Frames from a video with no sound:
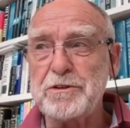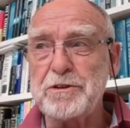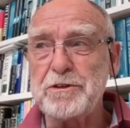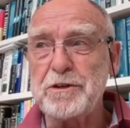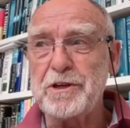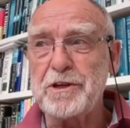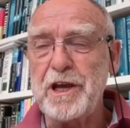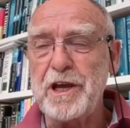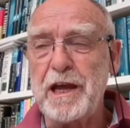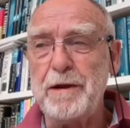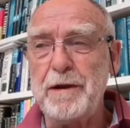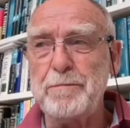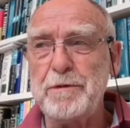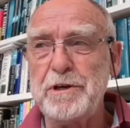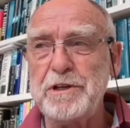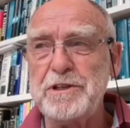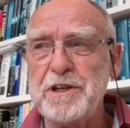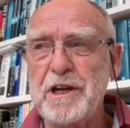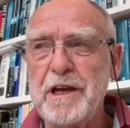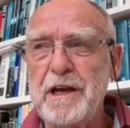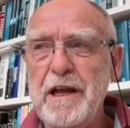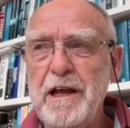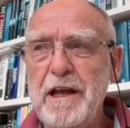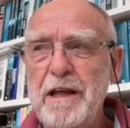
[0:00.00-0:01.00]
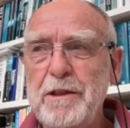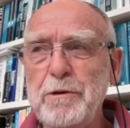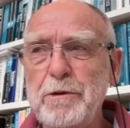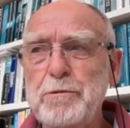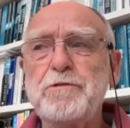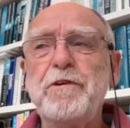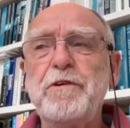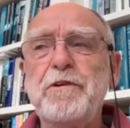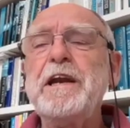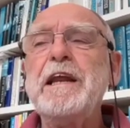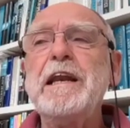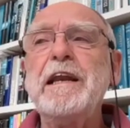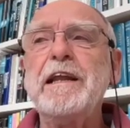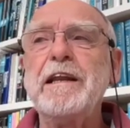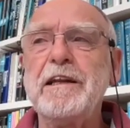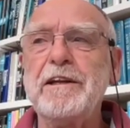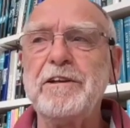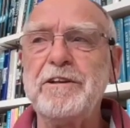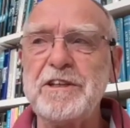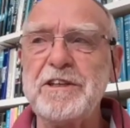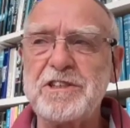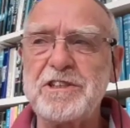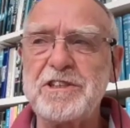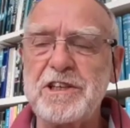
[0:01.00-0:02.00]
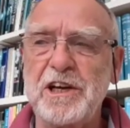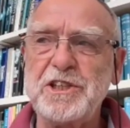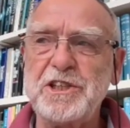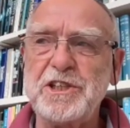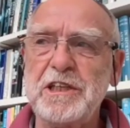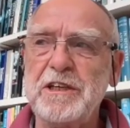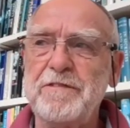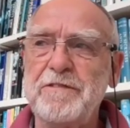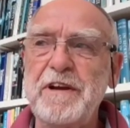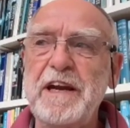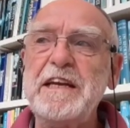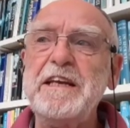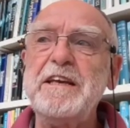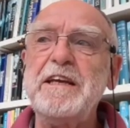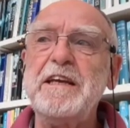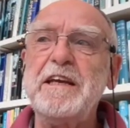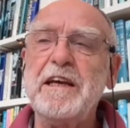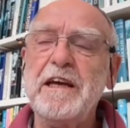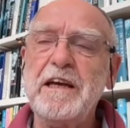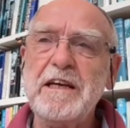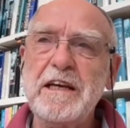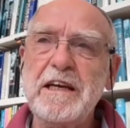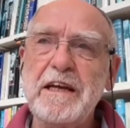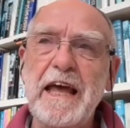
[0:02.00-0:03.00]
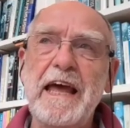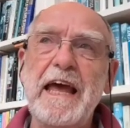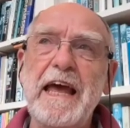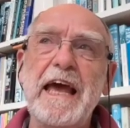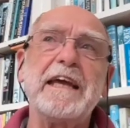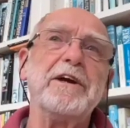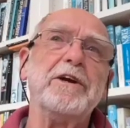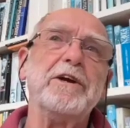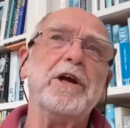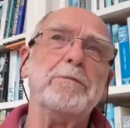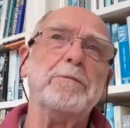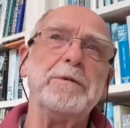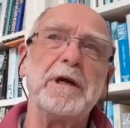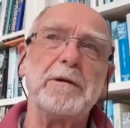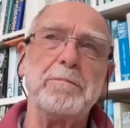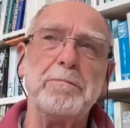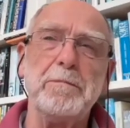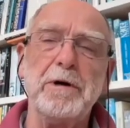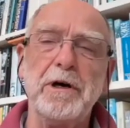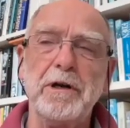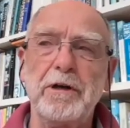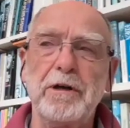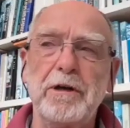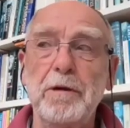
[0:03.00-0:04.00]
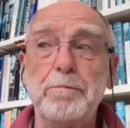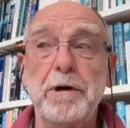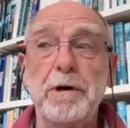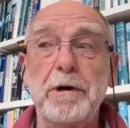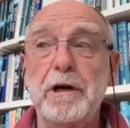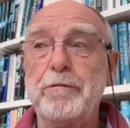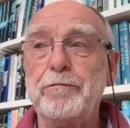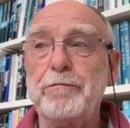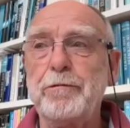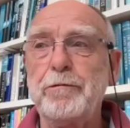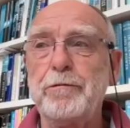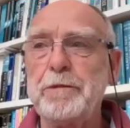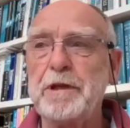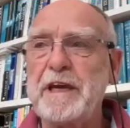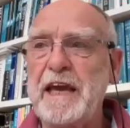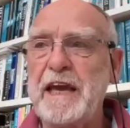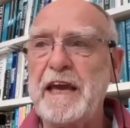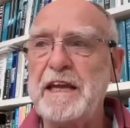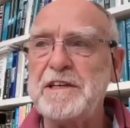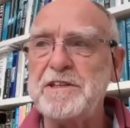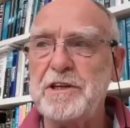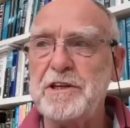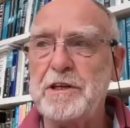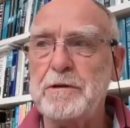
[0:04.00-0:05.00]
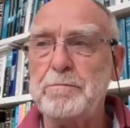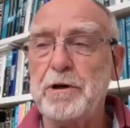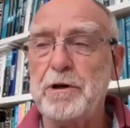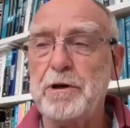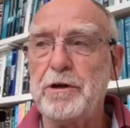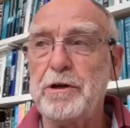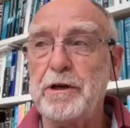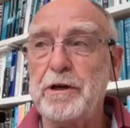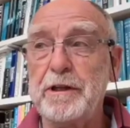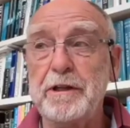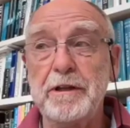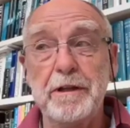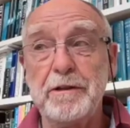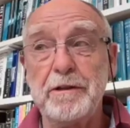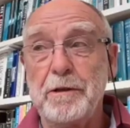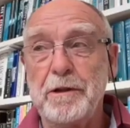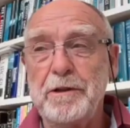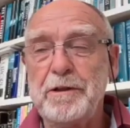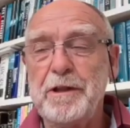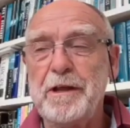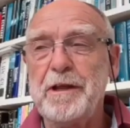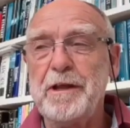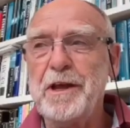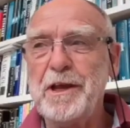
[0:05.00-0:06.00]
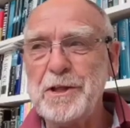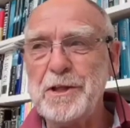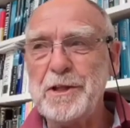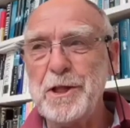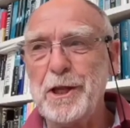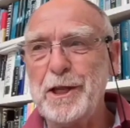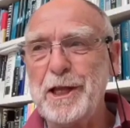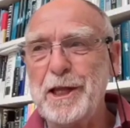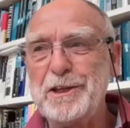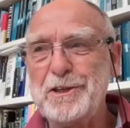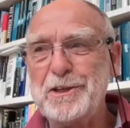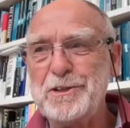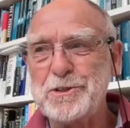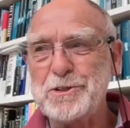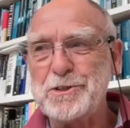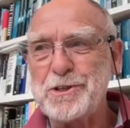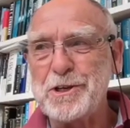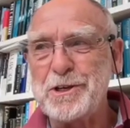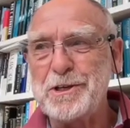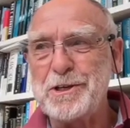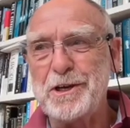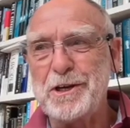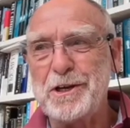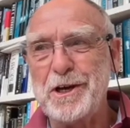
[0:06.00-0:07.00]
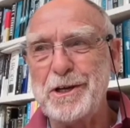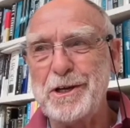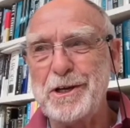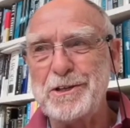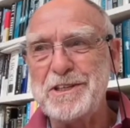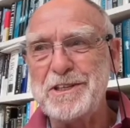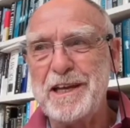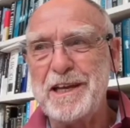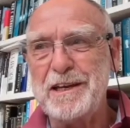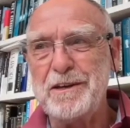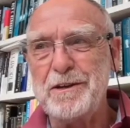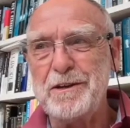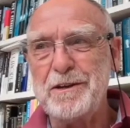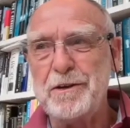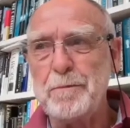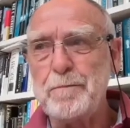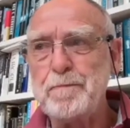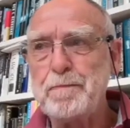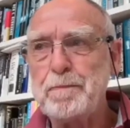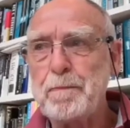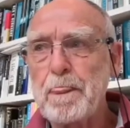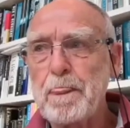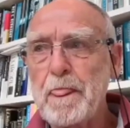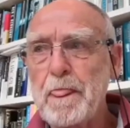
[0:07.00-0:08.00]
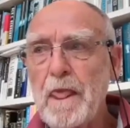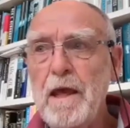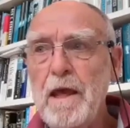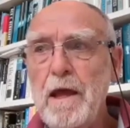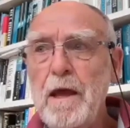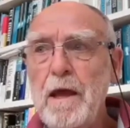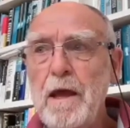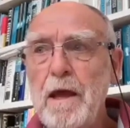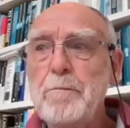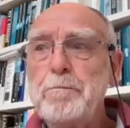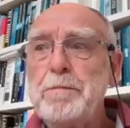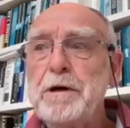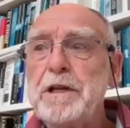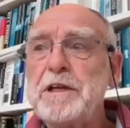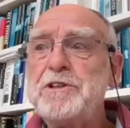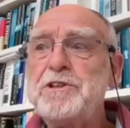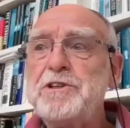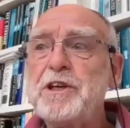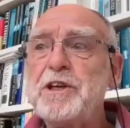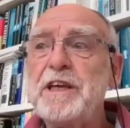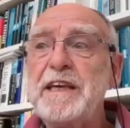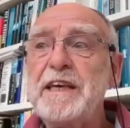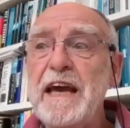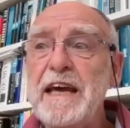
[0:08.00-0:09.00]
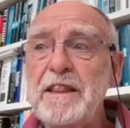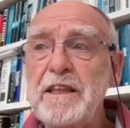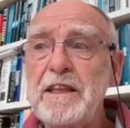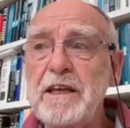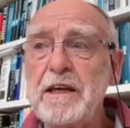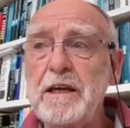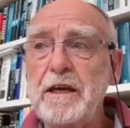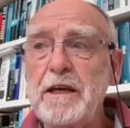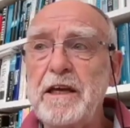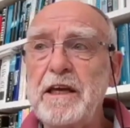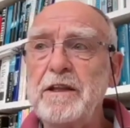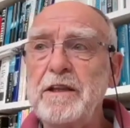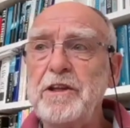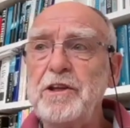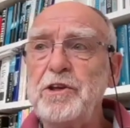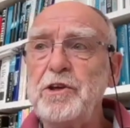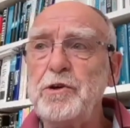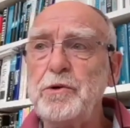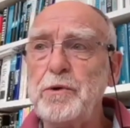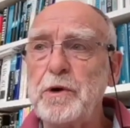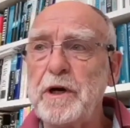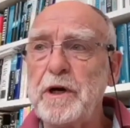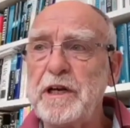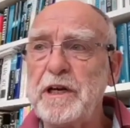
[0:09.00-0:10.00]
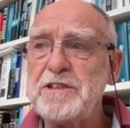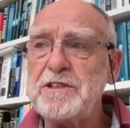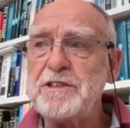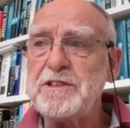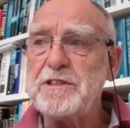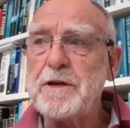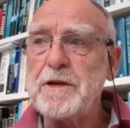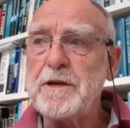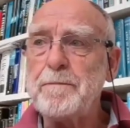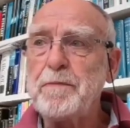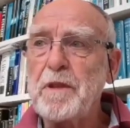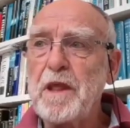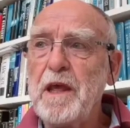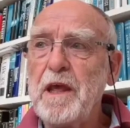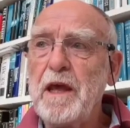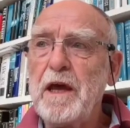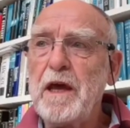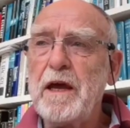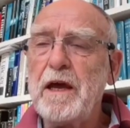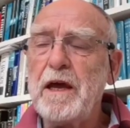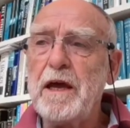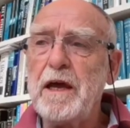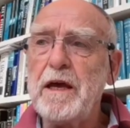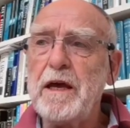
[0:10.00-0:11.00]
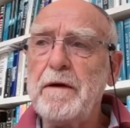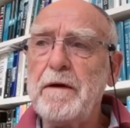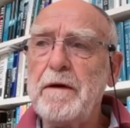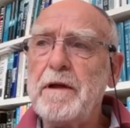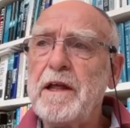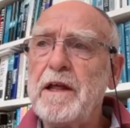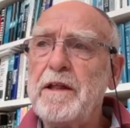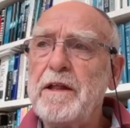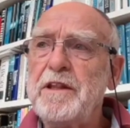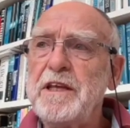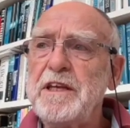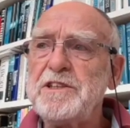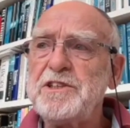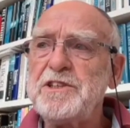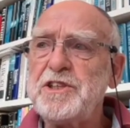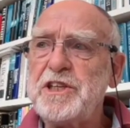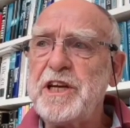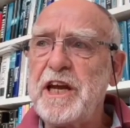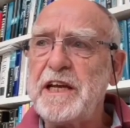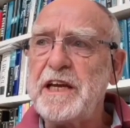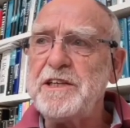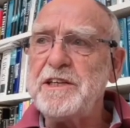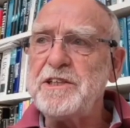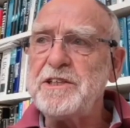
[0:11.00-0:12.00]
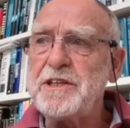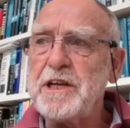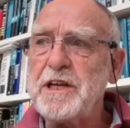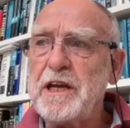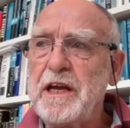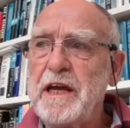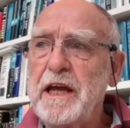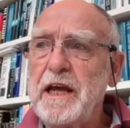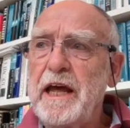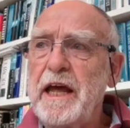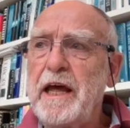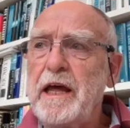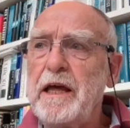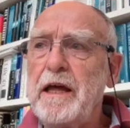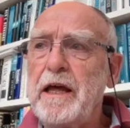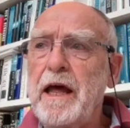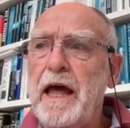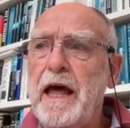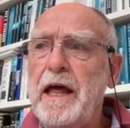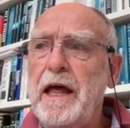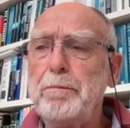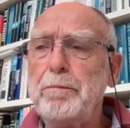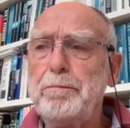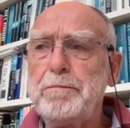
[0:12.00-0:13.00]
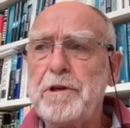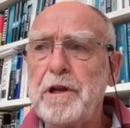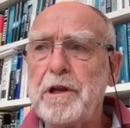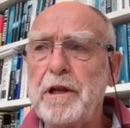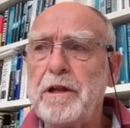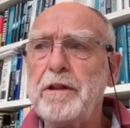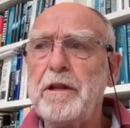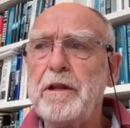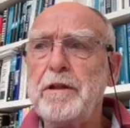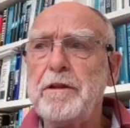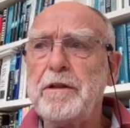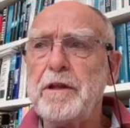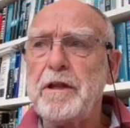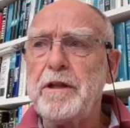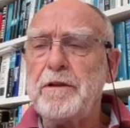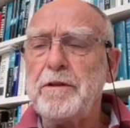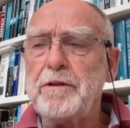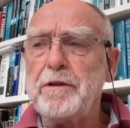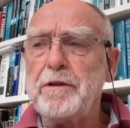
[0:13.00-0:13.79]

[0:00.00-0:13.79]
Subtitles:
at Cambridge, there was very little discussion of any economic model apart from the Keynesian model in the lectures I attended. But together in the US, these changes helped the